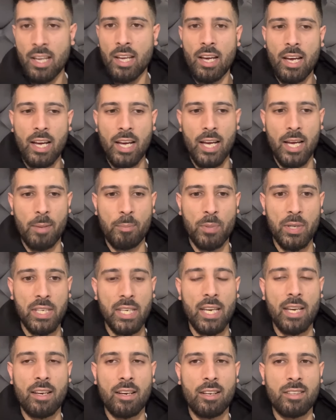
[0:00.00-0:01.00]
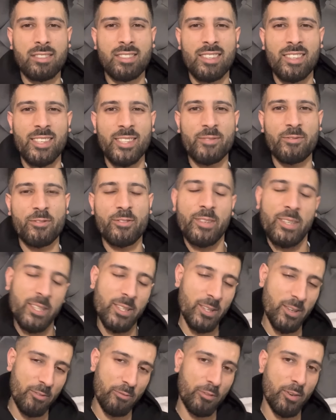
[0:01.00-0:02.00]
uh, but yeah lots of love you
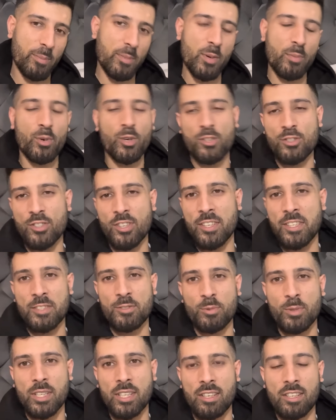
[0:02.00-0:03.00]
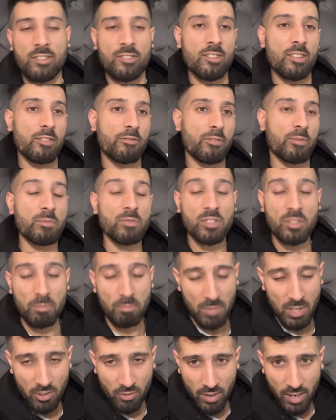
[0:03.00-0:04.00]
know from your boy sean as well lots of love from
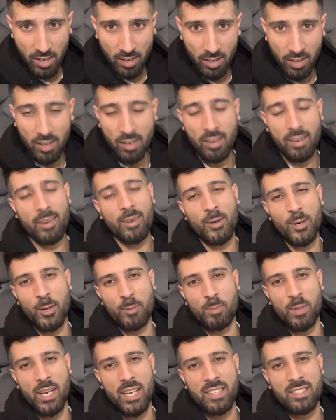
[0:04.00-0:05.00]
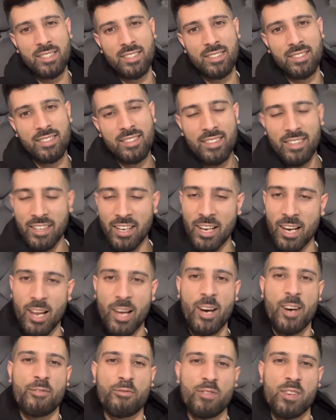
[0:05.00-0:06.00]
samira god bless allah
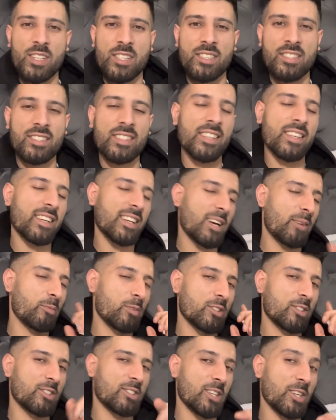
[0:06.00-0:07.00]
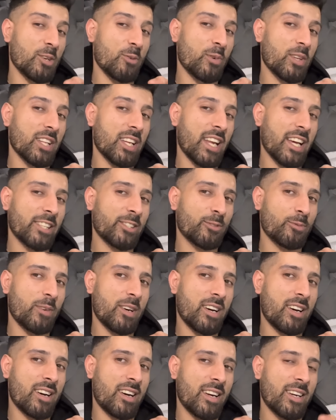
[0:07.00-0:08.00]
hafiz allah we'll see you in the next
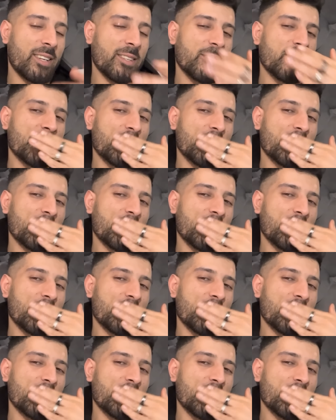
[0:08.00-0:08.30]
one